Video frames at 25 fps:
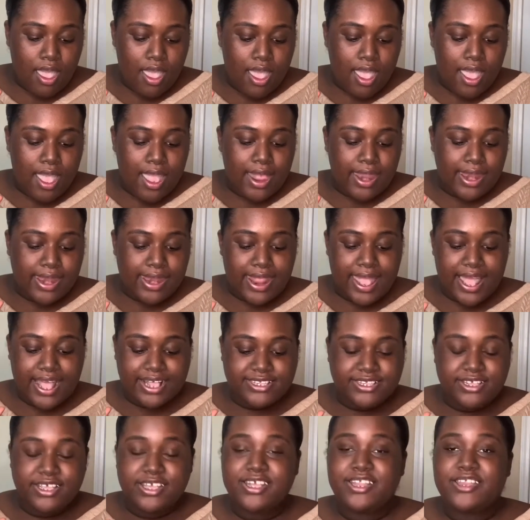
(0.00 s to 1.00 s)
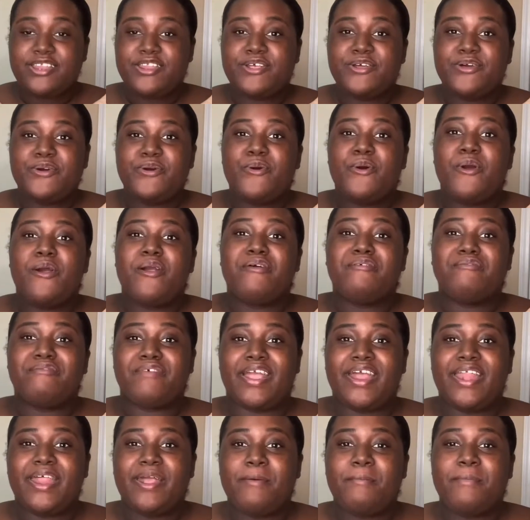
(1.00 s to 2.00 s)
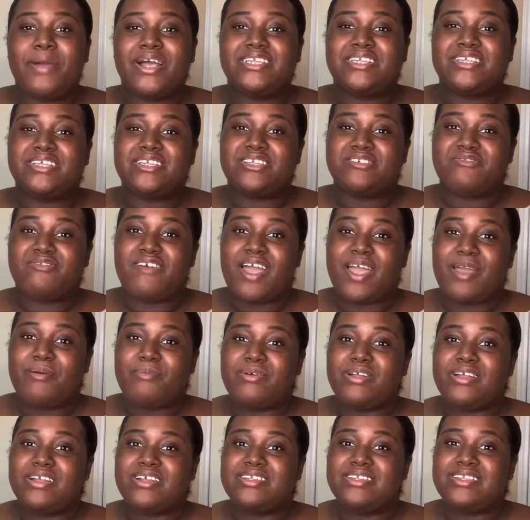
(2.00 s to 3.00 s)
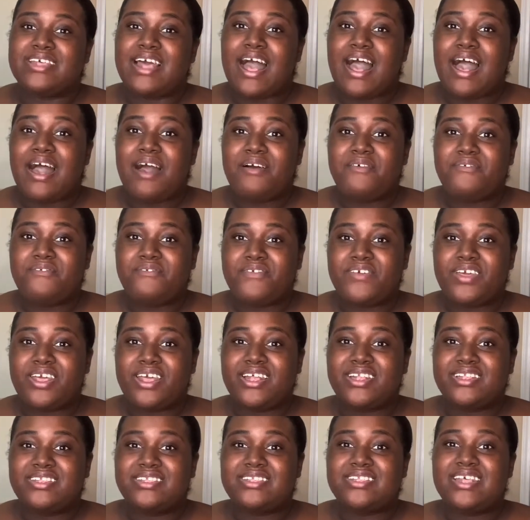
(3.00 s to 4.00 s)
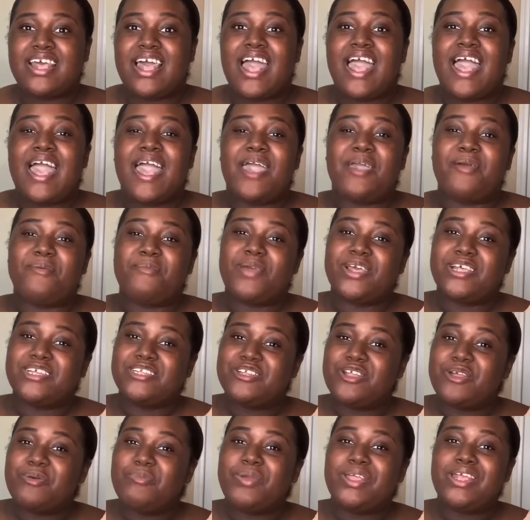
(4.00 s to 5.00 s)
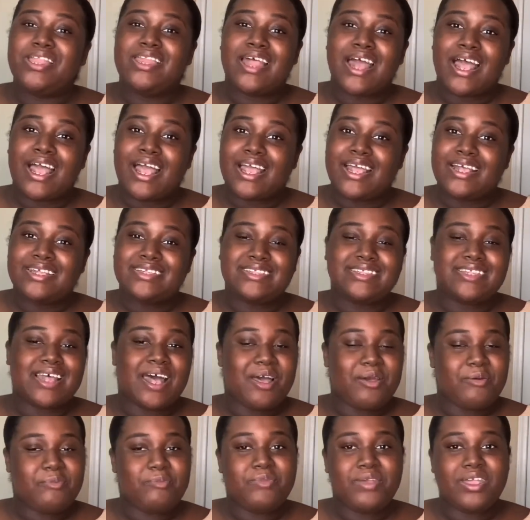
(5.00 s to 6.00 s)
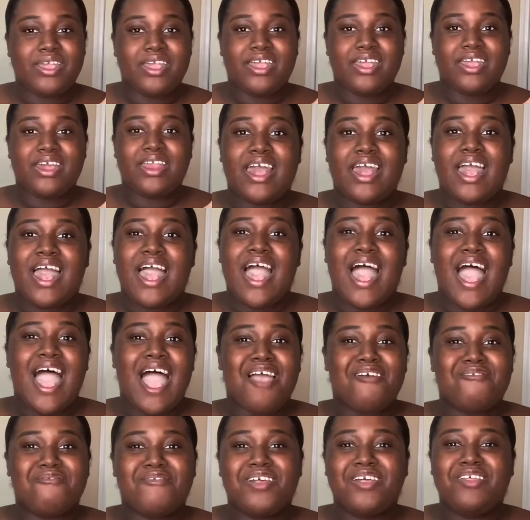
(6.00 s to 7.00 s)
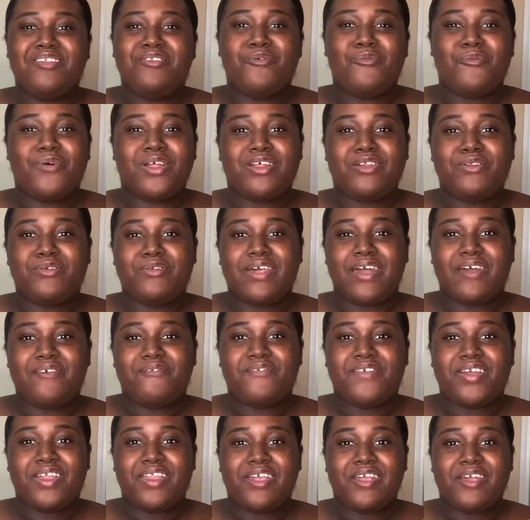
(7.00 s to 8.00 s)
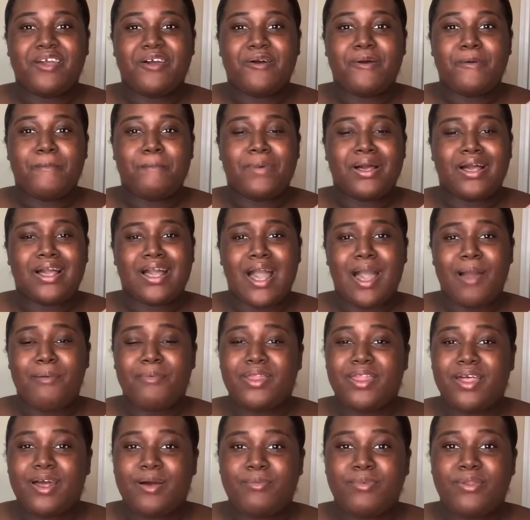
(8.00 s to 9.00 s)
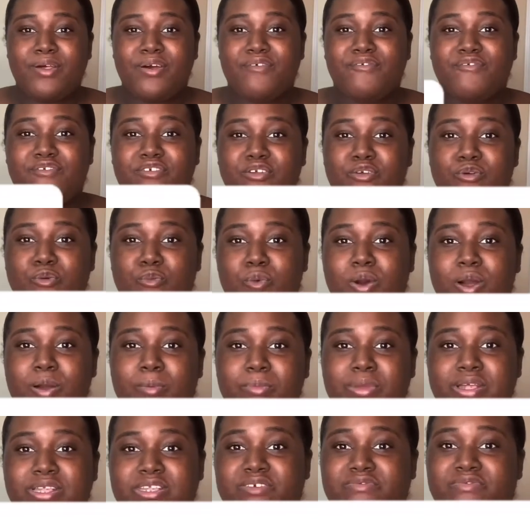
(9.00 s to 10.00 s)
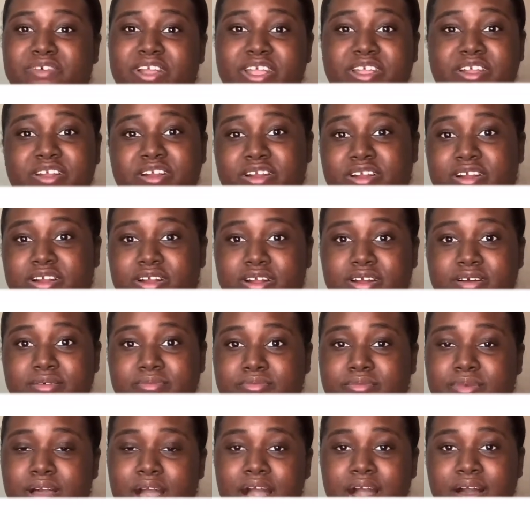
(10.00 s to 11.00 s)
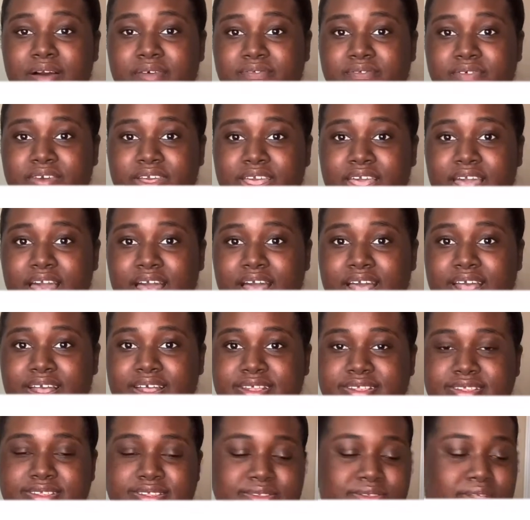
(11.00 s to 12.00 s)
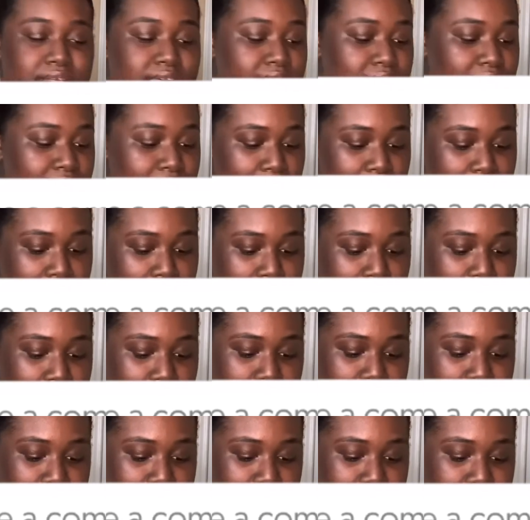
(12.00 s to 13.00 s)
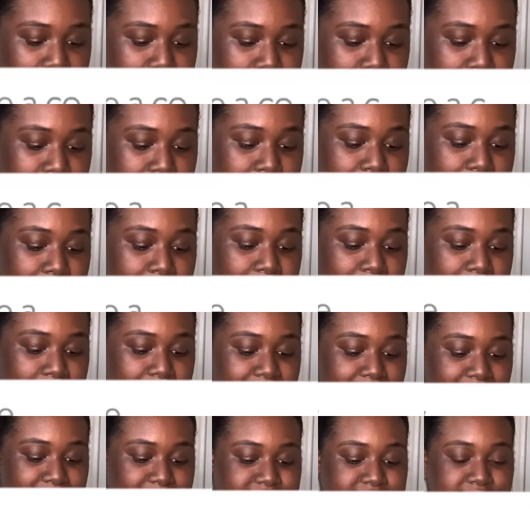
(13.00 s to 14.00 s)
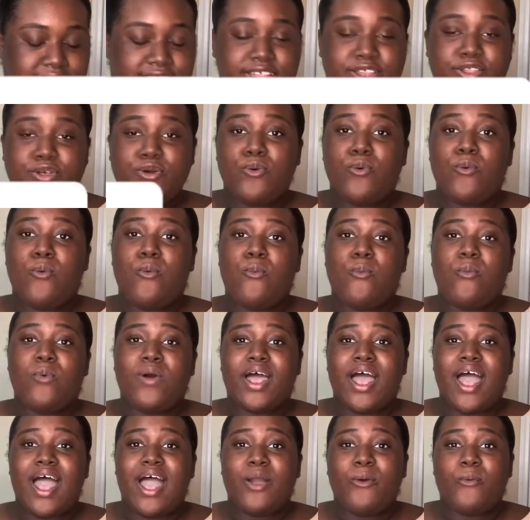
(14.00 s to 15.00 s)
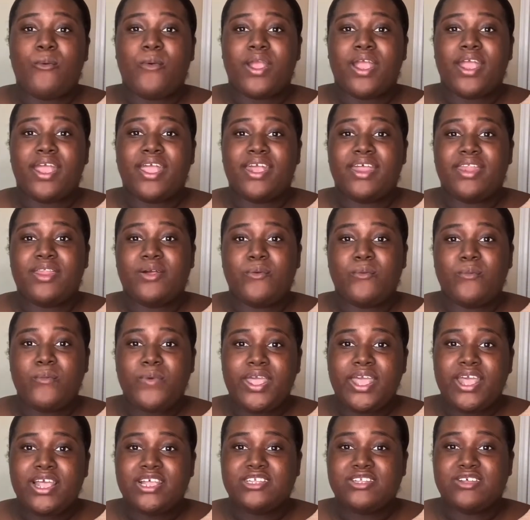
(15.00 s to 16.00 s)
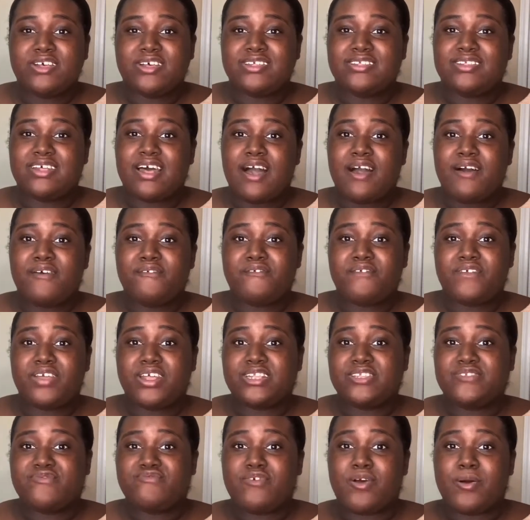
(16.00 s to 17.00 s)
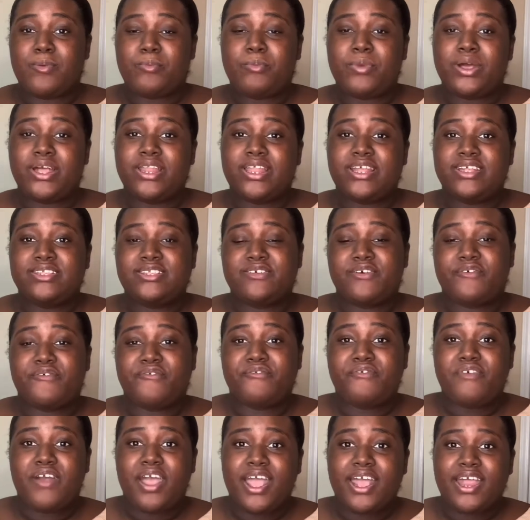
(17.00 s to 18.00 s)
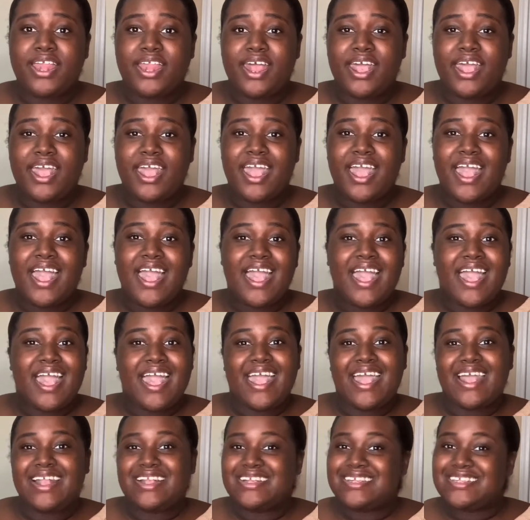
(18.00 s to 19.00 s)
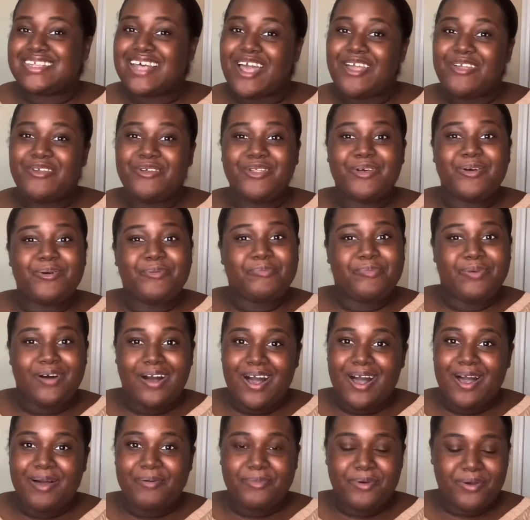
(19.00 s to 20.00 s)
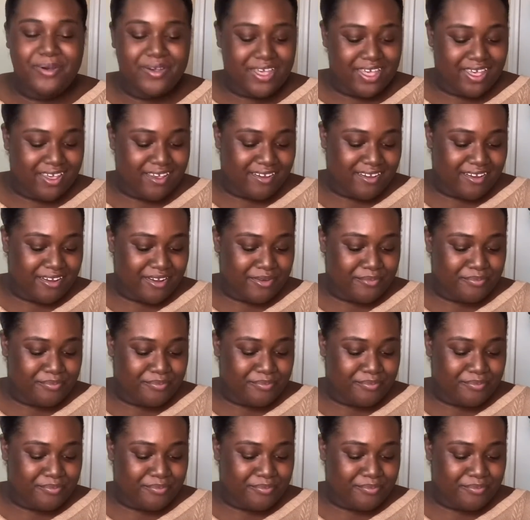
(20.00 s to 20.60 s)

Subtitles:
Next, you can do rating my subscribers' outfits and make sure you be nice, not mean. I really do want to do that video, but comment down below if you want me to rate your outfit, guys. And next, you can do what I wear in a week. Shows the outfits from Monday to Friday, and just how you look bomb. Okay, girl.